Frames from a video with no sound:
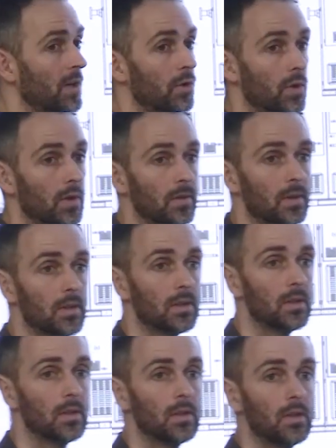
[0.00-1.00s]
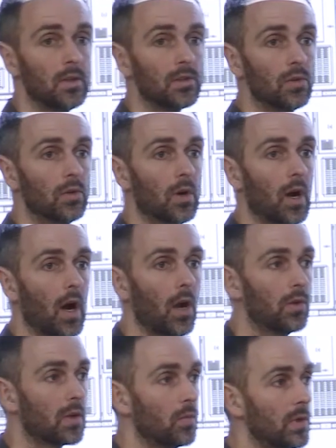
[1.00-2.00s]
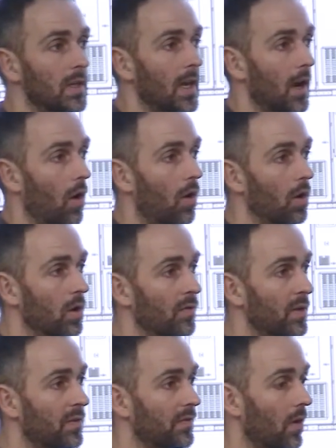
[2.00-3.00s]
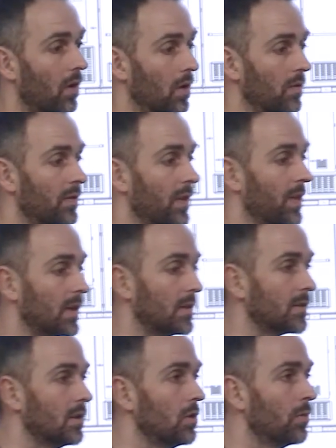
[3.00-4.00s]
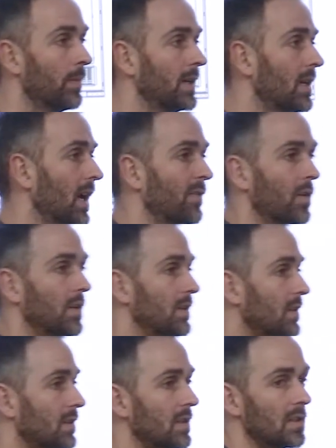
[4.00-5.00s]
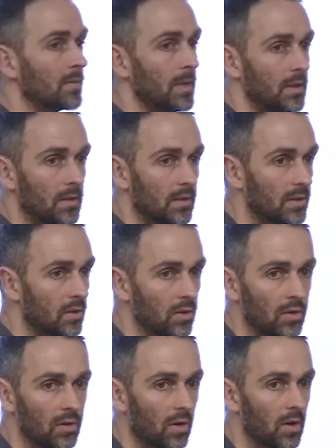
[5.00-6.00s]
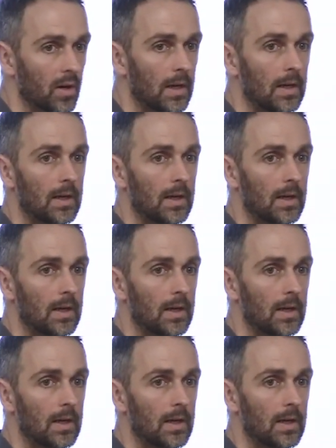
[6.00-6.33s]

a door. So how can we get all of the things that you might ever need to see as a maintenance crew or